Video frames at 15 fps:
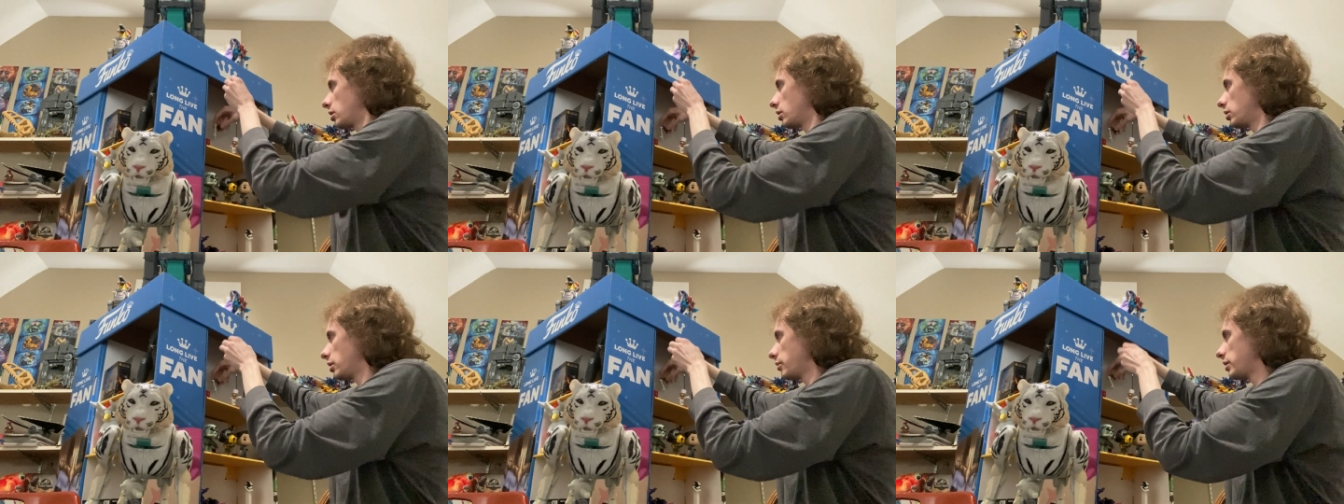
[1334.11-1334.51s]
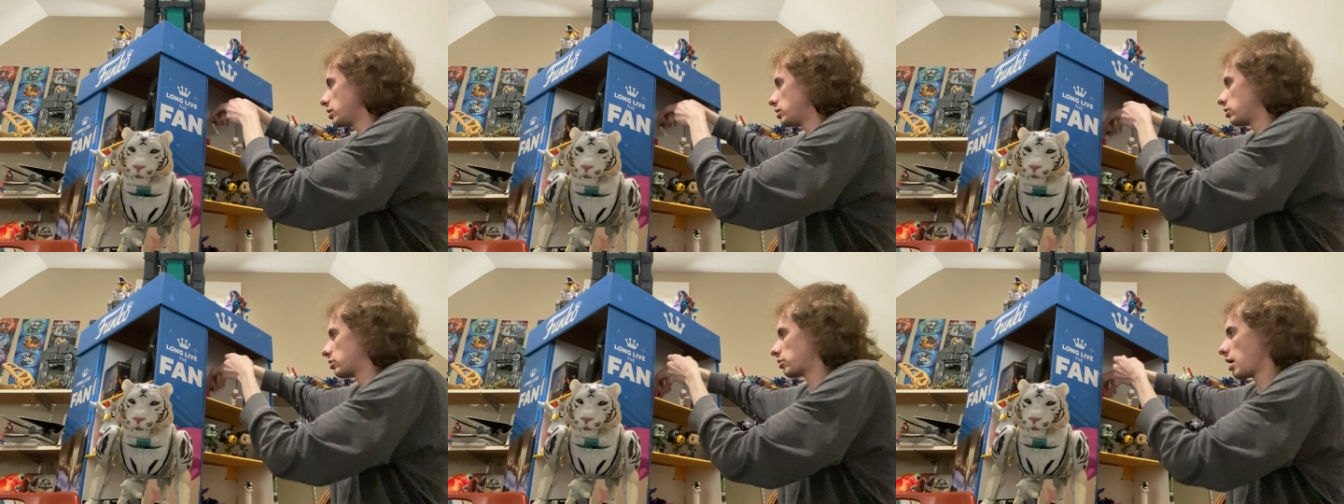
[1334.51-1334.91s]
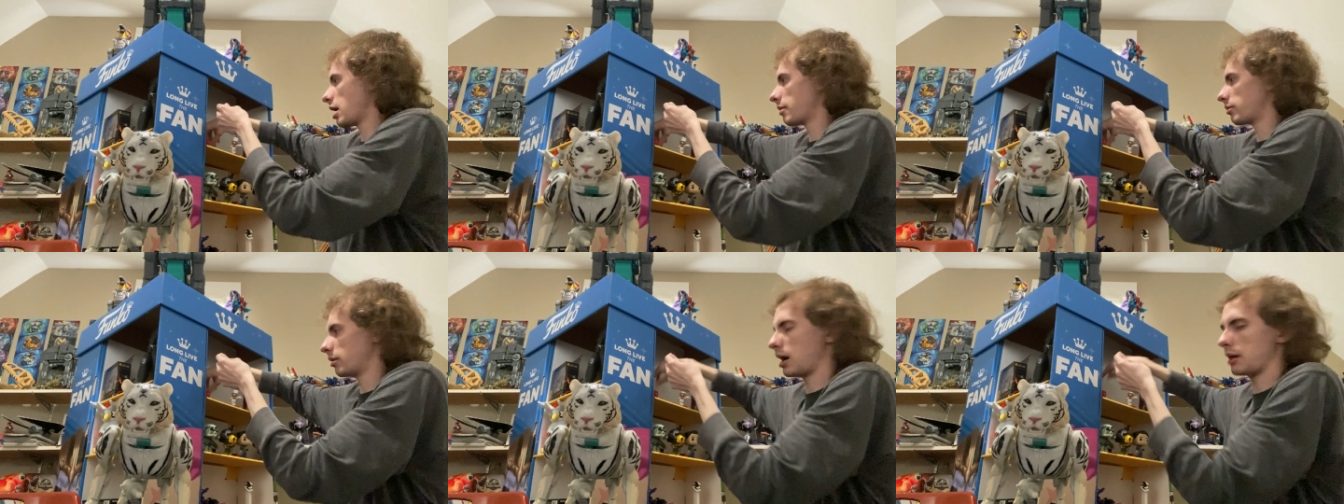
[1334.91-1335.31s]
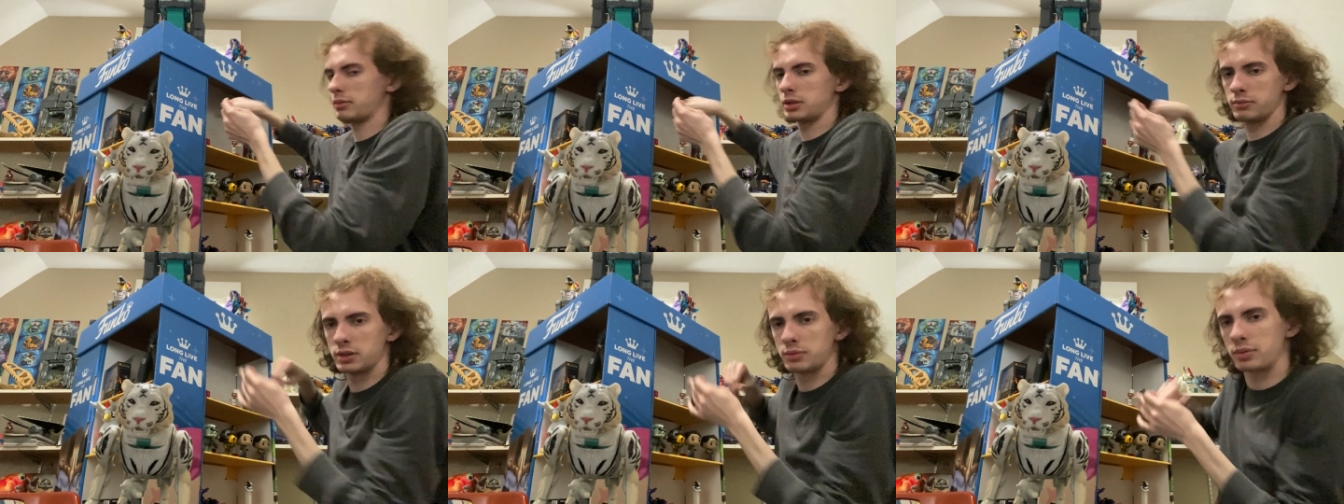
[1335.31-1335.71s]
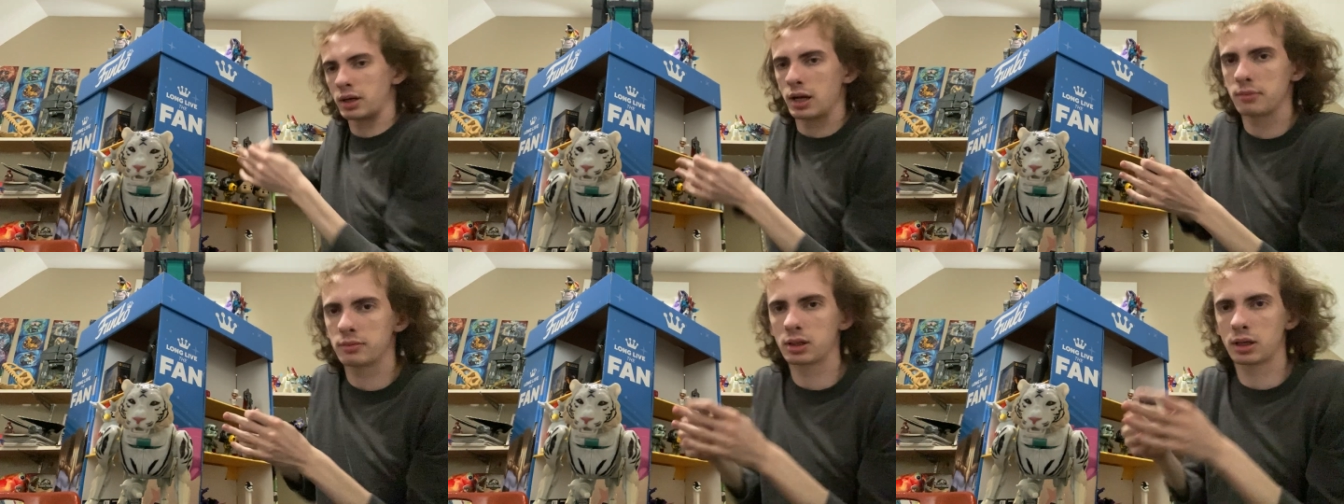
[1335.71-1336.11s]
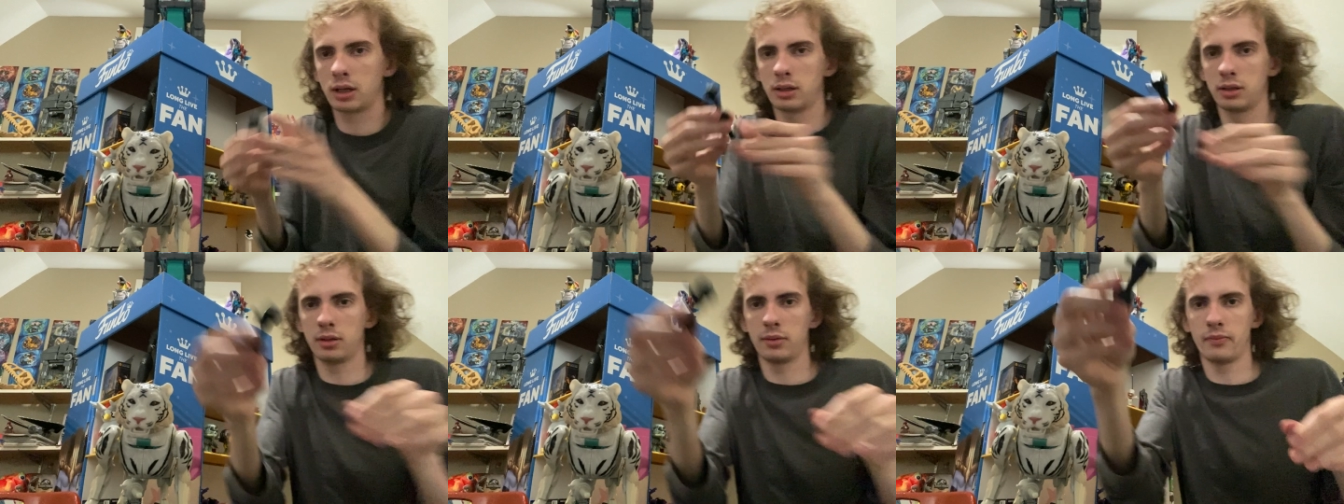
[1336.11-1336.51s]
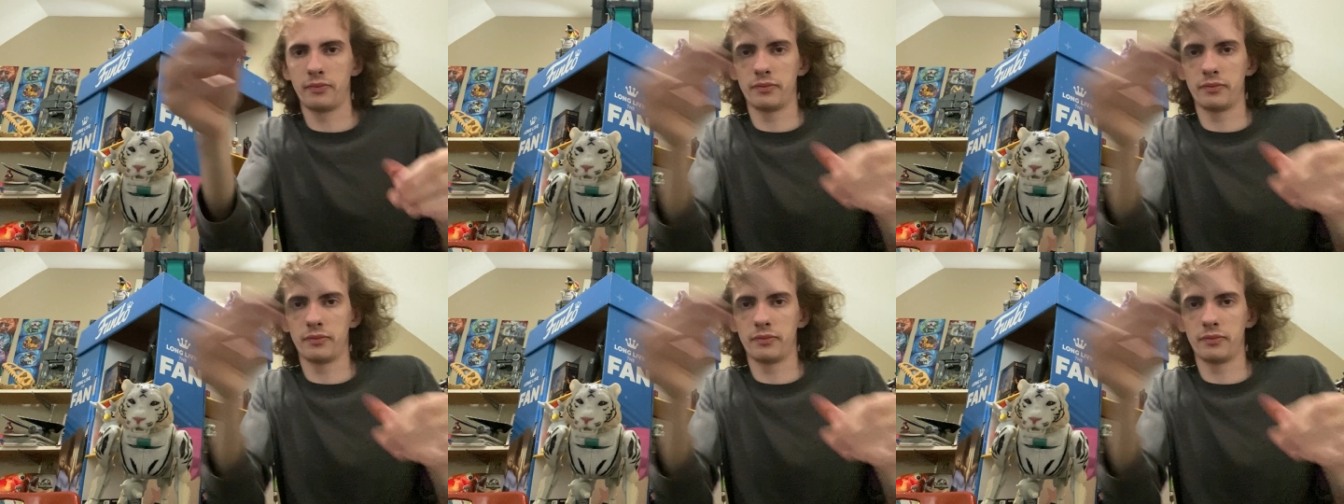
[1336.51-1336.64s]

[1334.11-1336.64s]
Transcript: Let me grab Optimus Prime's gun.